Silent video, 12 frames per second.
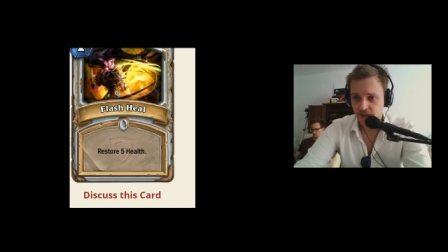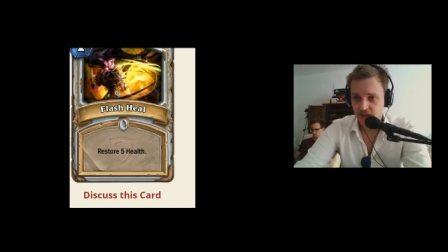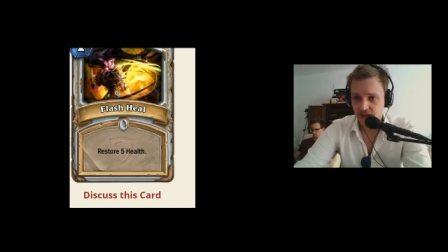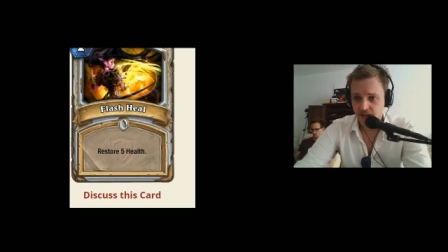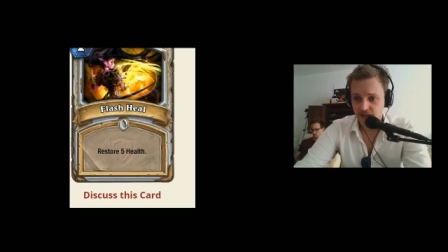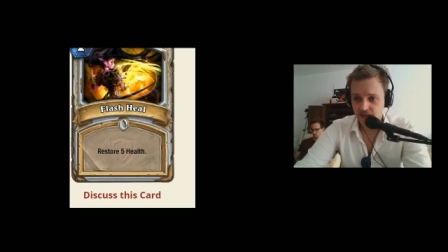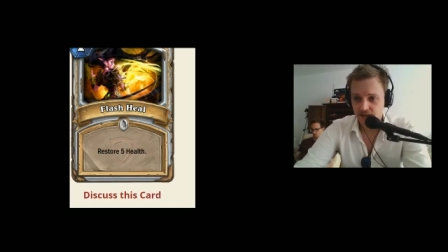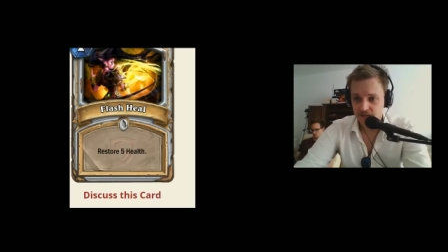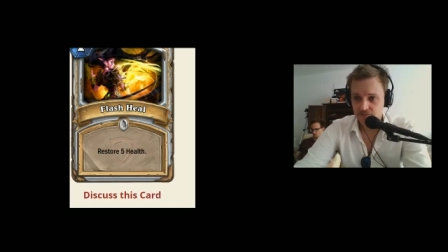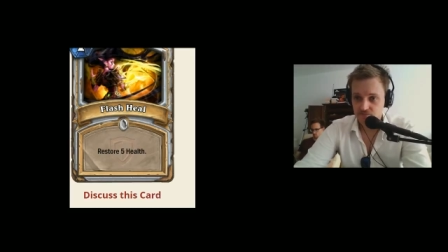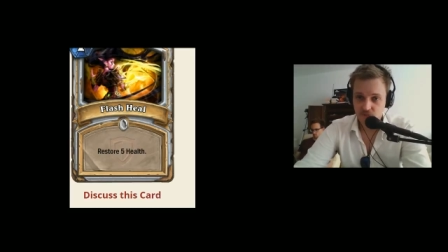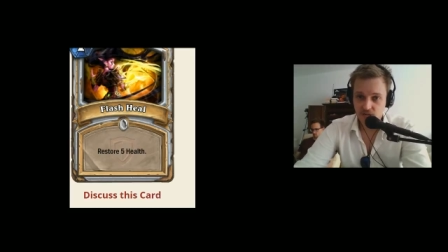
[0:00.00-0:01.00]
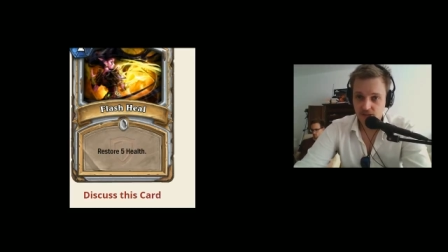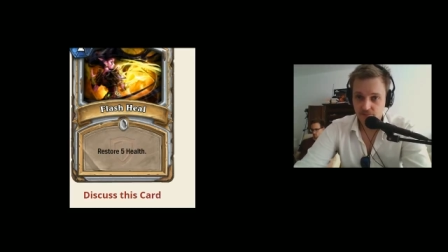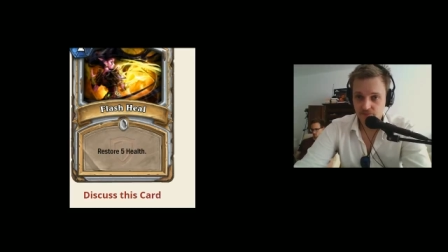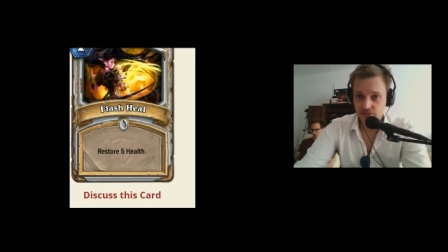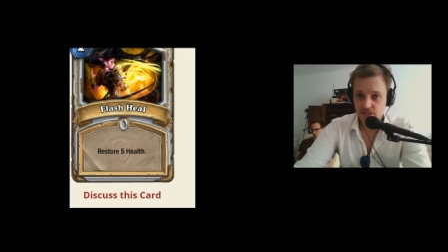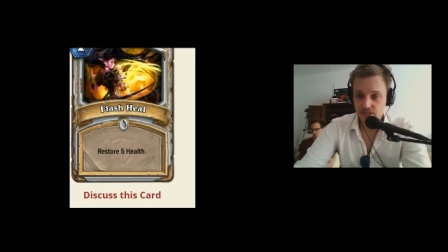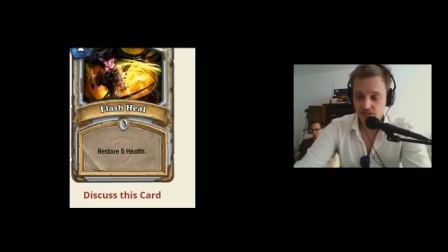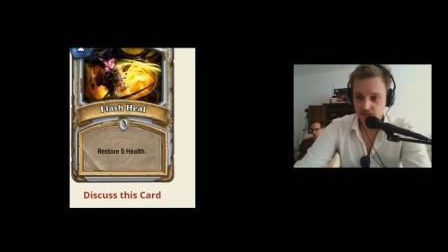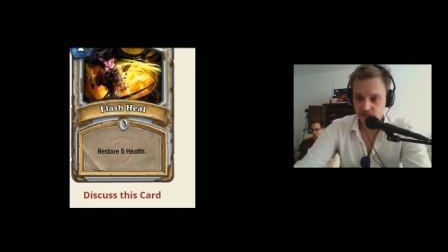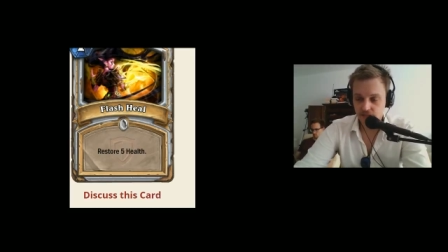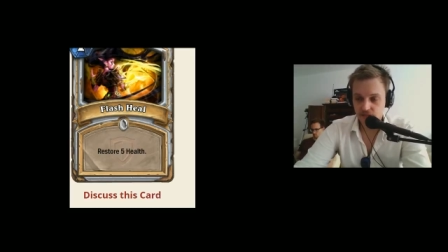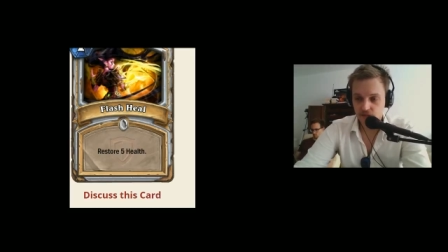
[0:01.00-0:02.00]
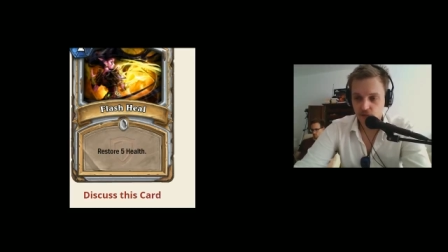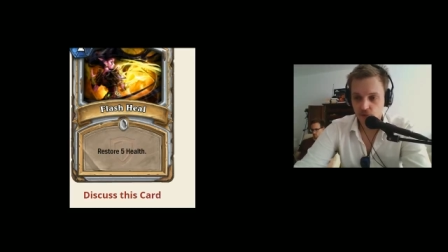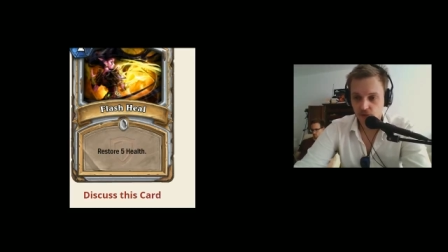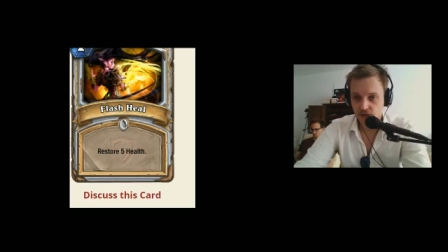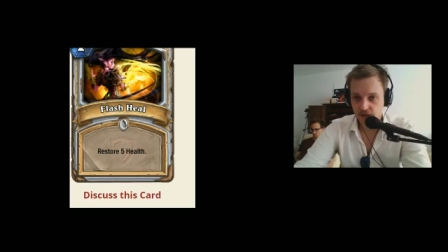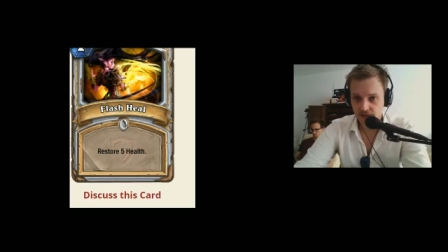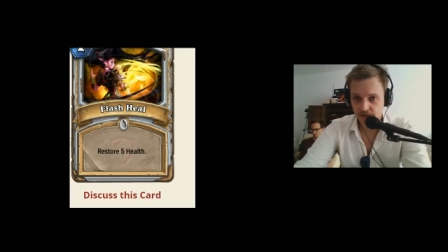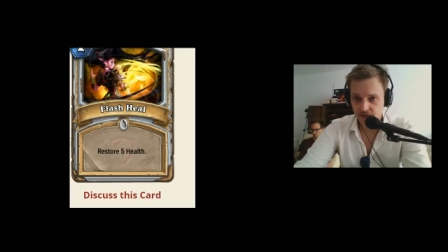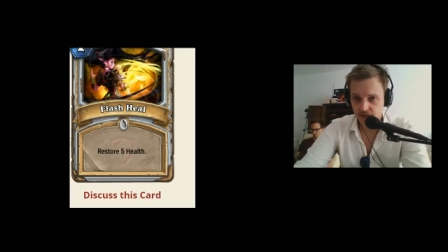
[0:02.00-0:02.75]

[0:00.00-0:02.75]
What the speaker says: And yeah, it's a cool card.